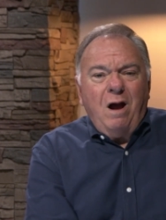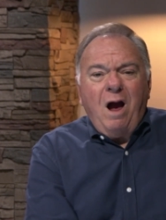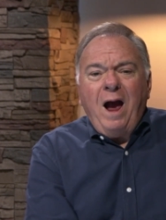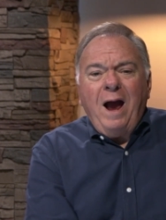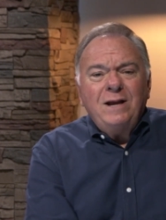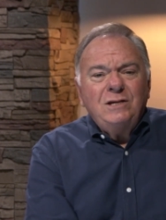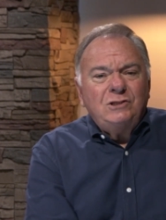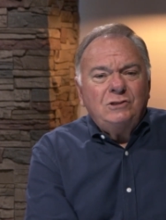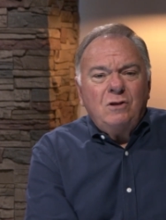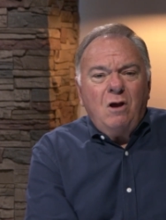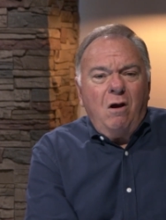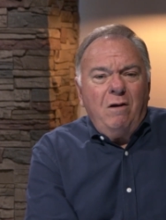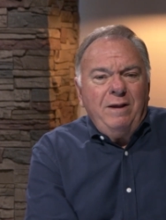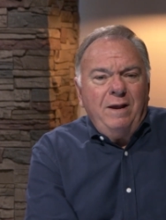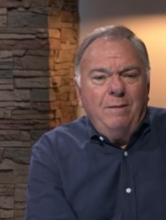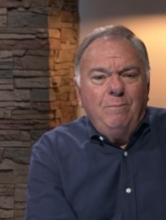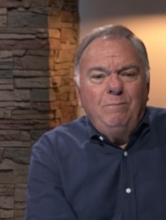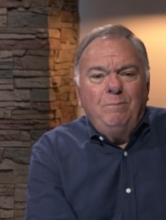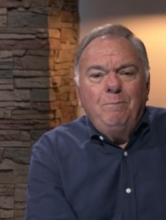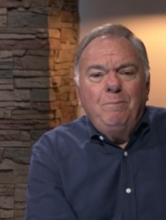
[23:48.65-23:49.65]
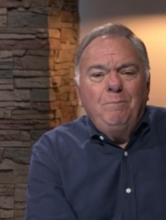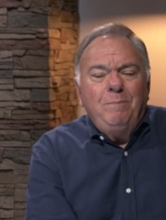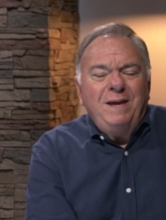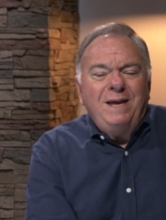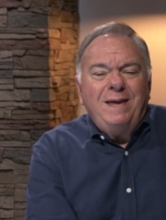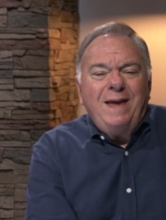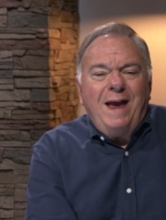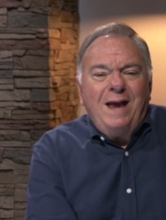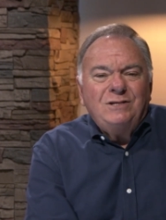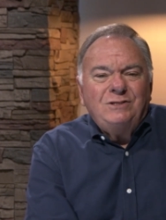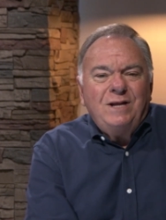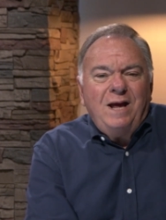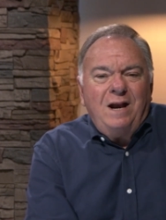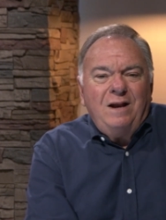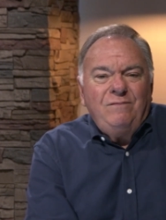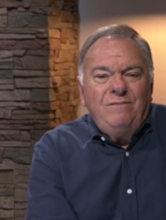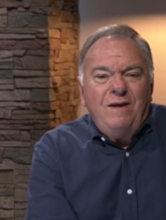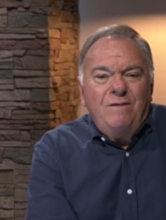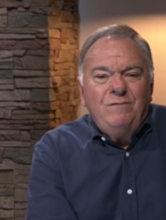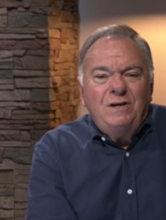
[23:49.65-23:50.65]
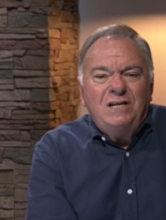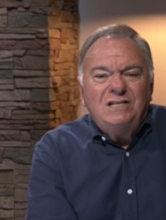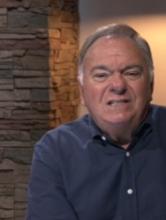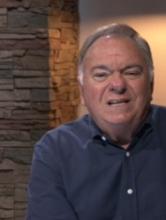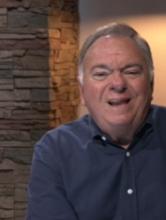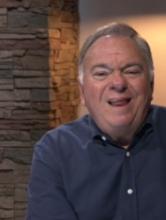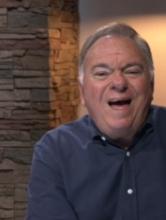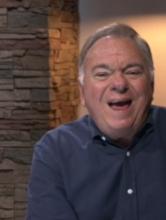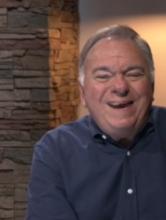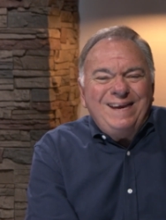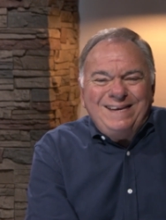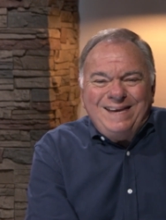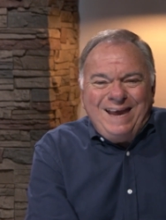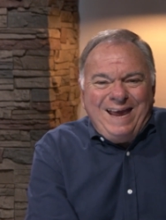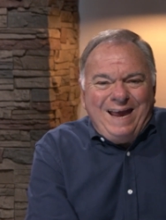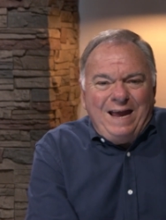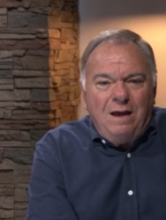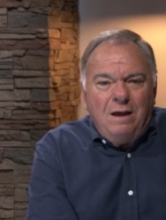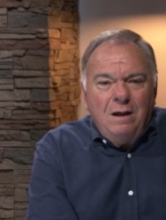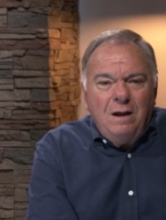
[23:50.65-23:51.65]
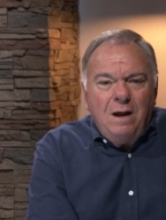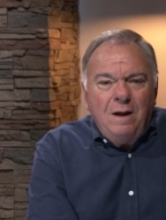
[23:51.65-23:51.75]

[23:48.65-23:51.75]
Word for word: I saw him be cast out of heaven as lightning.